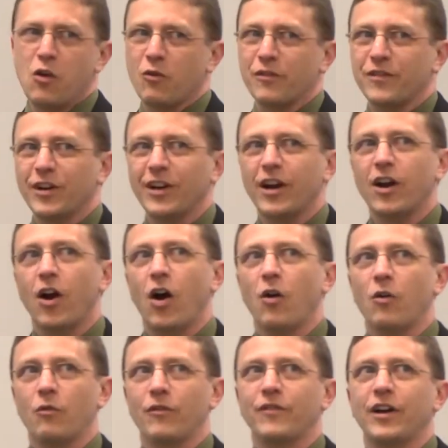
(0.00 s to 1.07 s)
We're very,
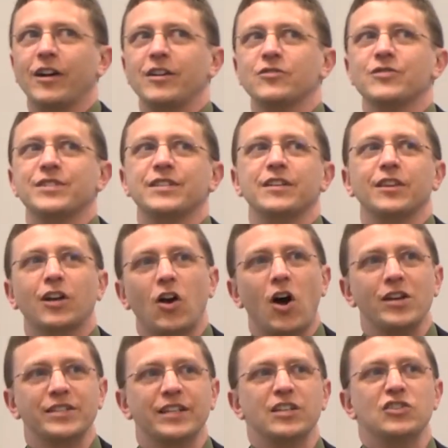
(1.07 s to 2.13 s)
we're very interested in the
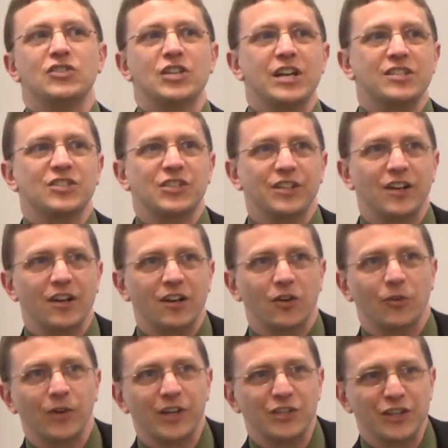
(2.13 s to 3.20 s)
cost of congestion on
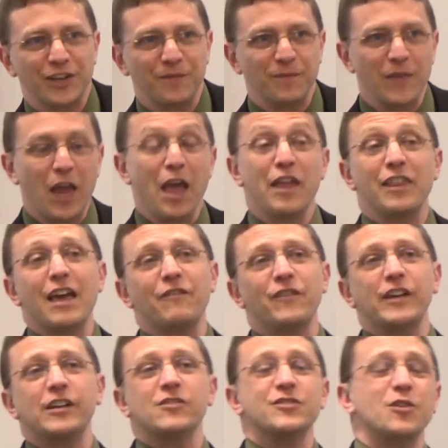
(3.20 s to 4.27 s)
our region. That
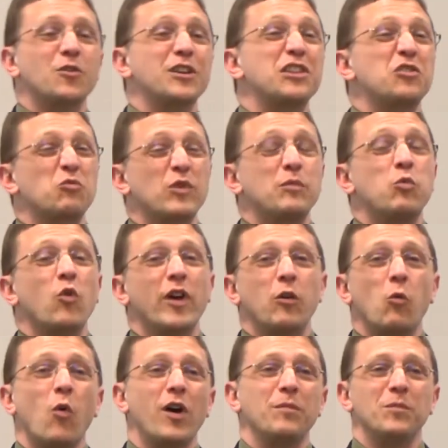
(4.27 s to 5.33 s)
figure is only
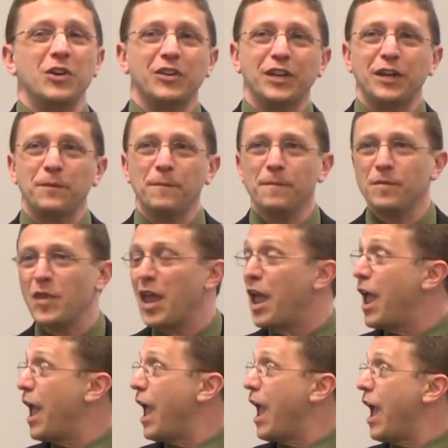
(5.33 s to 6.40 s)
3.1 million.
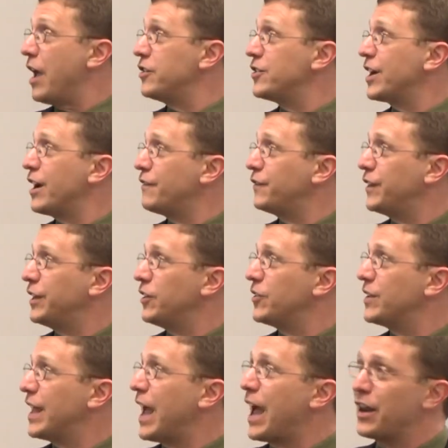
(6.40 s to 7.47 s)
And you gotta figure
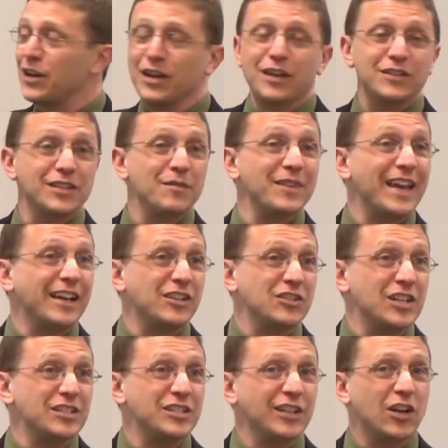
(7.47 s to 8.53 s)
that some of that
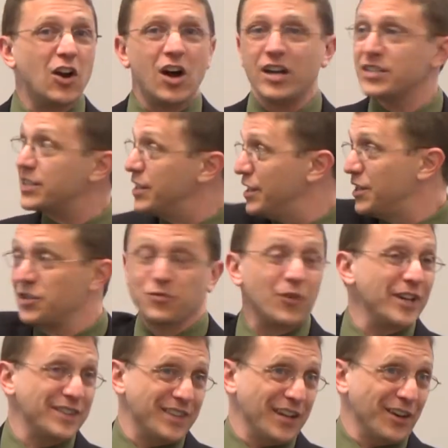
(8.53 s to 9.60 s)
congestion cost is
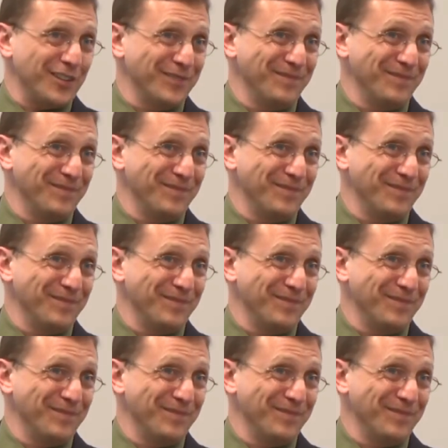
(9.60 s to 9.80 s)
right there.